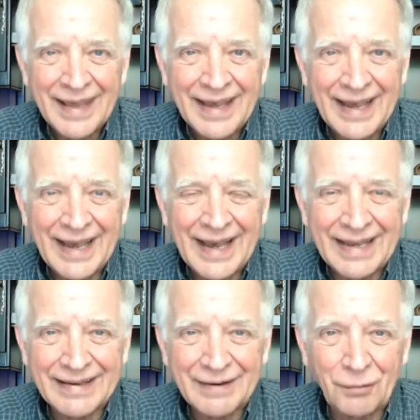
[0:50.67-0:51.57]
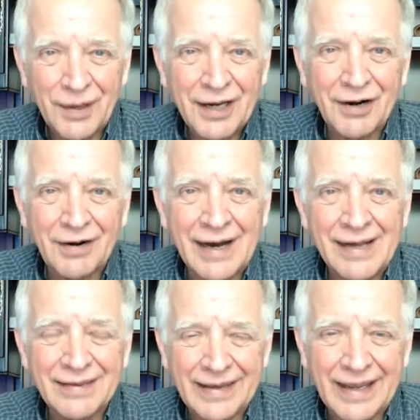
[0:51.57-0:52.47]
And we are on
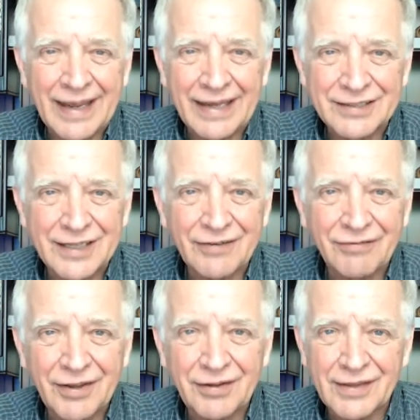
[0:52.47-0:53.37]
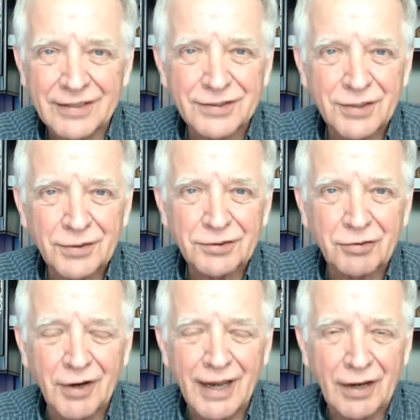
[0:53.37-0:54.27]
the edge. I feel this so
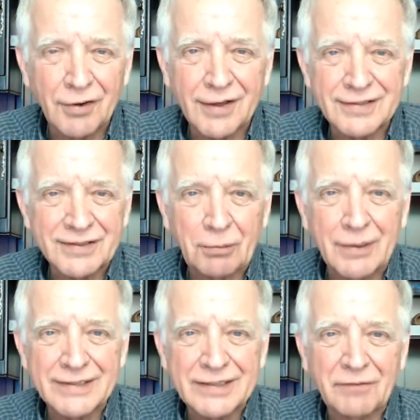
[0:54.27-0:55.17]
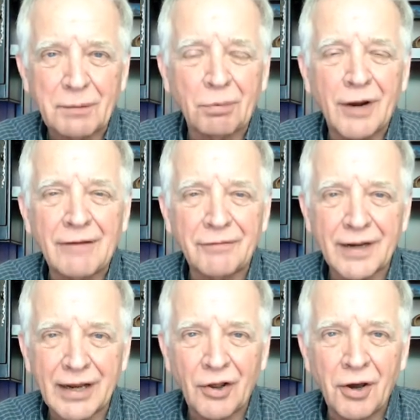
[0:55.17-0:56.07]
strong. I don't consider myself a prophet at
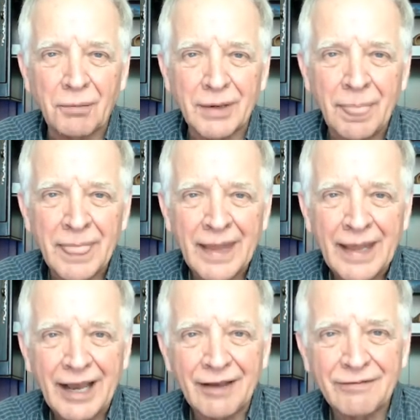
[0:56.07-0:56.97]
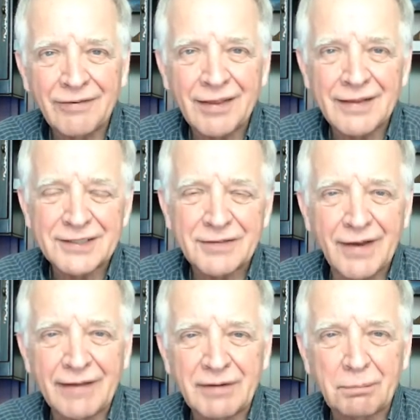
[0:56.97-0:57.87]
all, but I feel as if I have
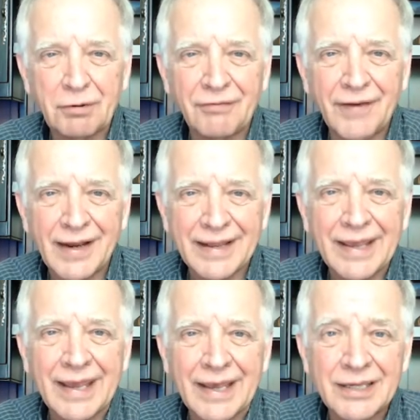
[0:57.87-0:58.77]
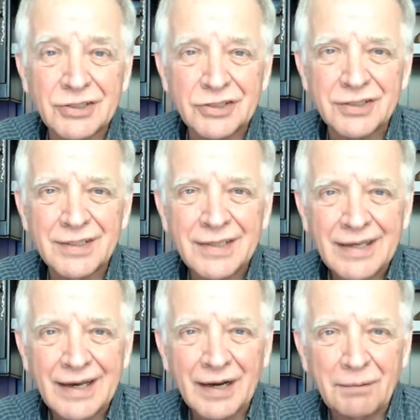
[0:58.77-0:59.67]
a prophetic edge,
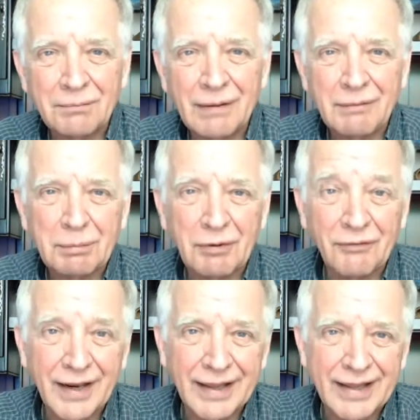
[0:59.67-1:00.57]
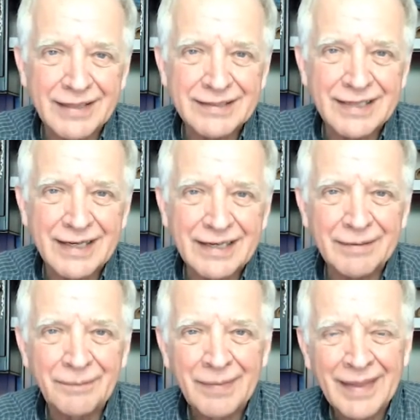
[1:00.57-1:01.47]
uh, maybe prophetic insight
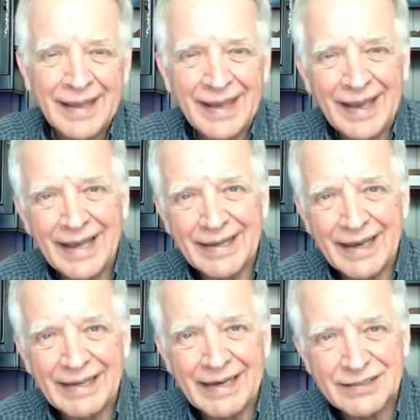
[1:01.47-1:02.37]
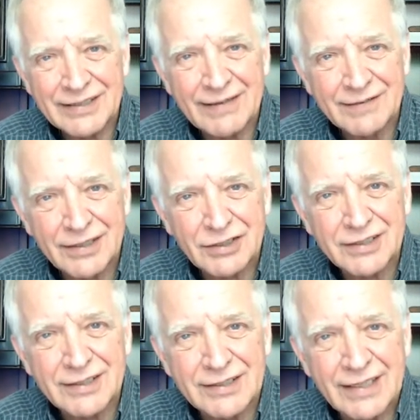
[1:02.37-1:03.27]
and I, I just have such a
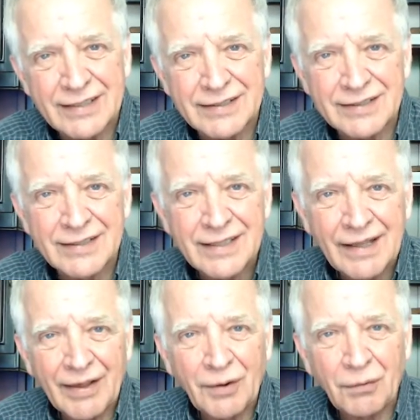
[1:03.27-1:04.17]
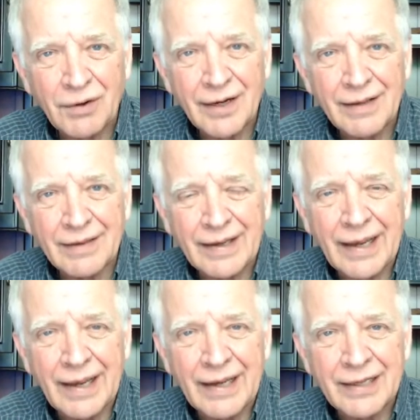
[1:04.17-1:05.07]
sense that on the
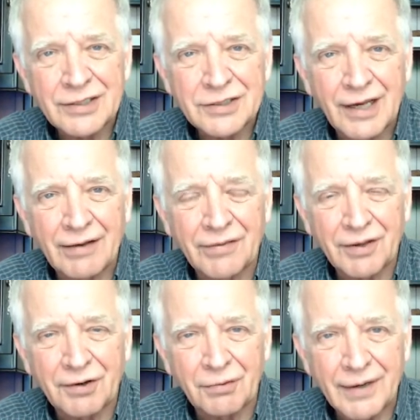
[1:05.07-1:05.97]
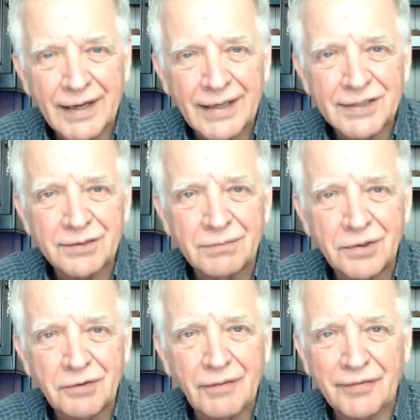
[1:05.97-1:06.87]
edge of the greatest move
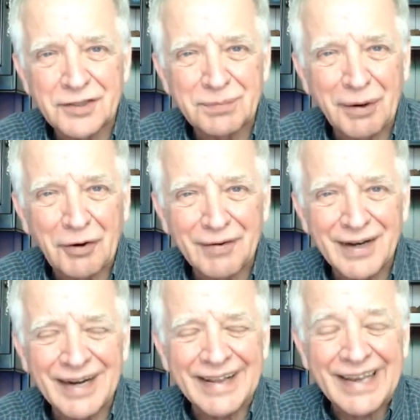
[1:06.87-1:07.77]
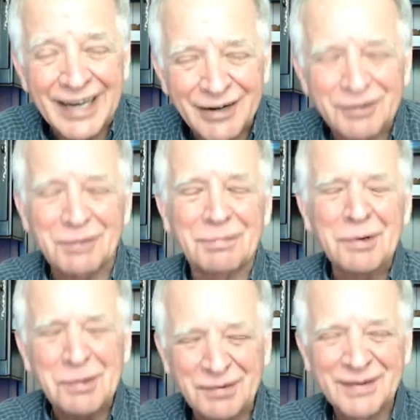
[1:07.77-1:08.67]
of the Spirit of God ever.
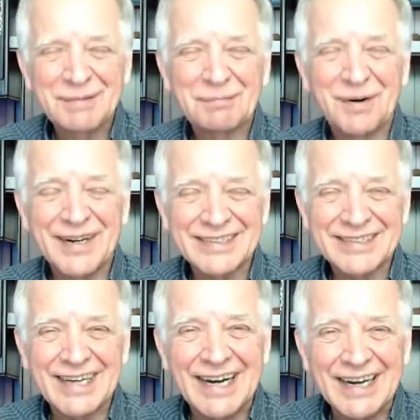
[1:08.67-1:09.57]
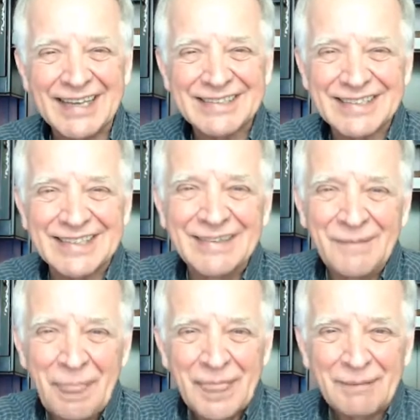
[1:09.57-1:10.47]
Woo! Praise God. I just get
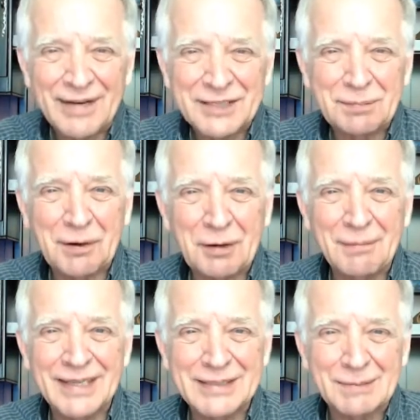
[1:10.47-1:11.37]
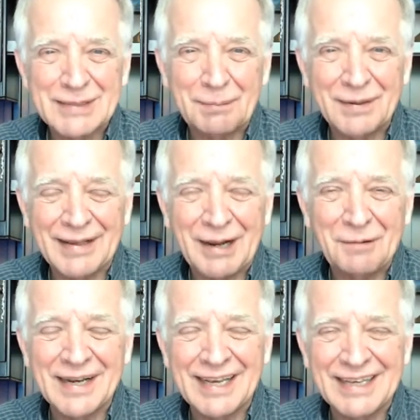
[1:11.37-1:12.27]
my spirit man jumps up and down
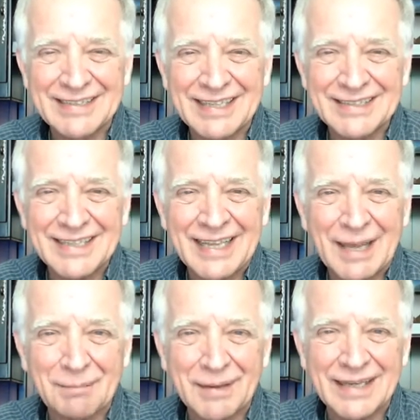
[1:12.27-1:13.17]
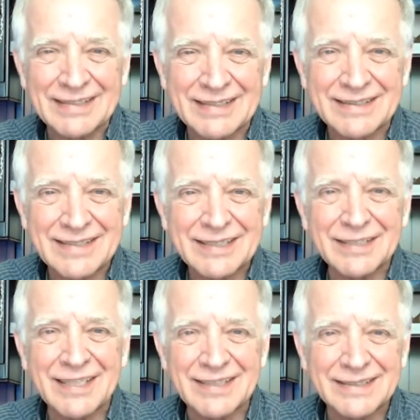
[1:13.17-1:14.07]
when as I say that because it's such a
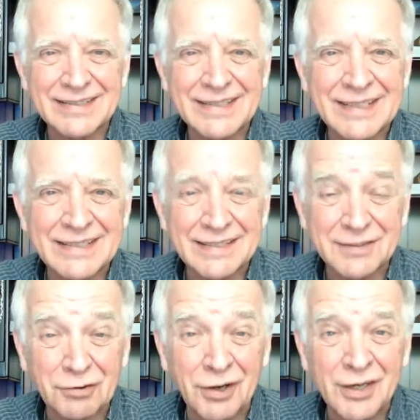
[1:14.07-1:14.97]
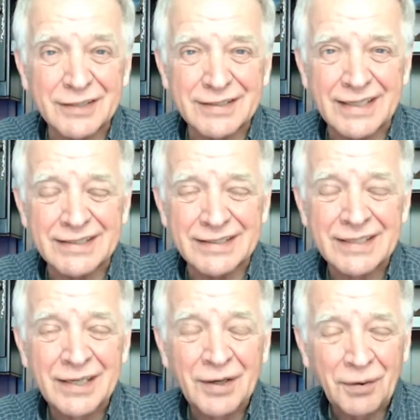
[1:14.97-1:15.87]
sense, a strong sense
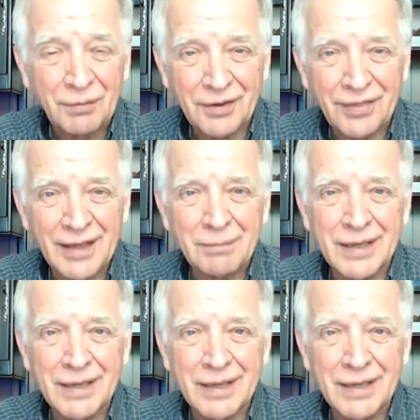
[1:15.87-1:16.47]
within me.